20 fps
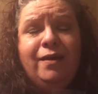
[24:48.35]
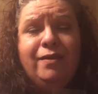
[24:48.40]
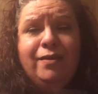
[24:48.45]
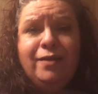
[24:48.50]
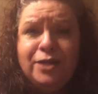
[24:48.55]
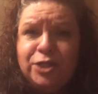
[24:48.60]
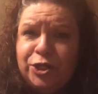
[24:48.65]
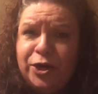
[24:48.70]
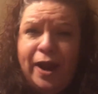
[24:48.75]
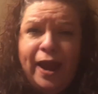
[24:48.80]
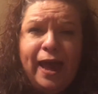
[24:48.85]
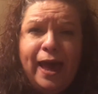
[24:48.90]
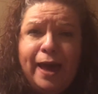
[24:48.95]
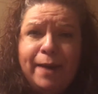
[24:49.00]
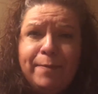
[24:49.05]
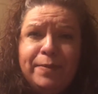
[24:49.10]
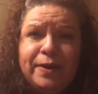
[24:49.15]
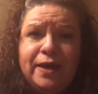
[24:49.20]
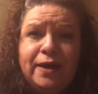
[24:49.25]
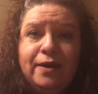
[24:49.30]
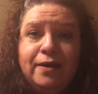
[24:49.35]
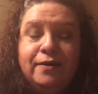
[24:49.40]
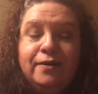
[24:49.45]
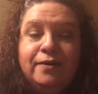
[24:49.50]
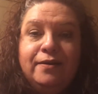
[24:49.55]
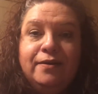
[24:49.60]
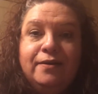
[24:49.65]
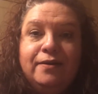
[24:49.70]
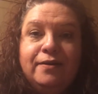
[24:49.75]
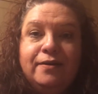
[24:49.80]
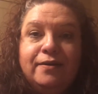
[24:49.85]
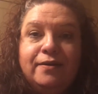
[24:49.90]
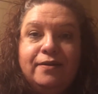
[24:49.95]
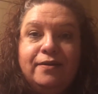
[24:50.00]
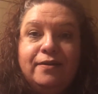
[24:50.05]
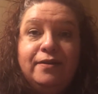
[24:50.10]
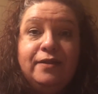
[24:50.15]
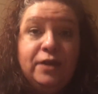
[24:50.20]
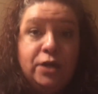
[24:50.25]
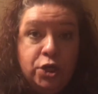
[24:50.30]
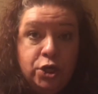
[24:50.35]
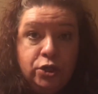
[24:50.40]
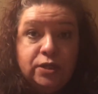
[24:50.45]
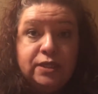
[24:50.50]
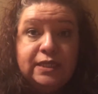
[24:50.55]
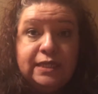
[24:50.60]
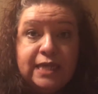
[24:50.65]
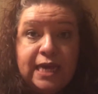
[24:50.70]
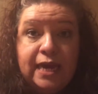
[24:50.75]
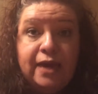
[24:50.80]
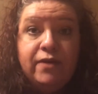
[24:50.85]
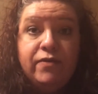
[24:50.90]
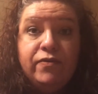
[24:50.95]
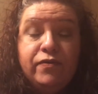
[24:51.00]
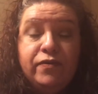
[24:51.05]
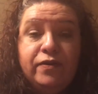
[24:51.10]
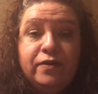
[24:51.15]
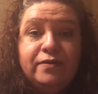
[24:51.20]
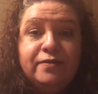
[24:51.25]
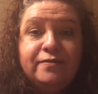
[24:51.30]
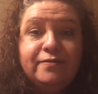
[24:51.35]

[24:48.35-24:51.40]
that you're happy, that you're safe.